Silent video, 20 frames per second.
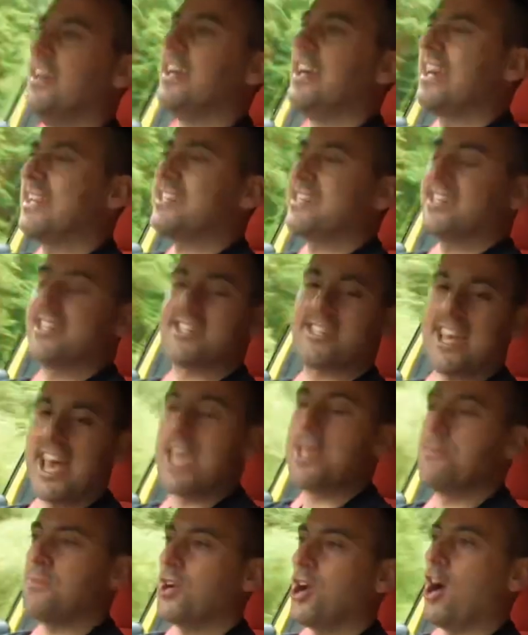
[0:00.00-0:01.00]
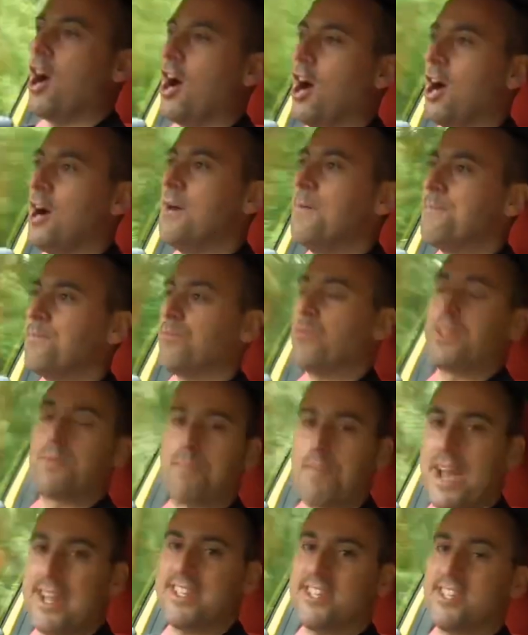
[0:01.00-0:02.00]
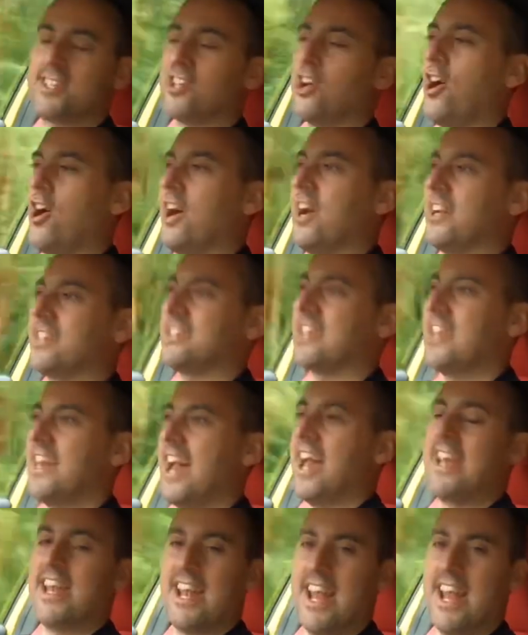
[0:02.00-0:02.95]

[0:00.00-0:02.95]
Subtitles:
It's the same car with better tyres and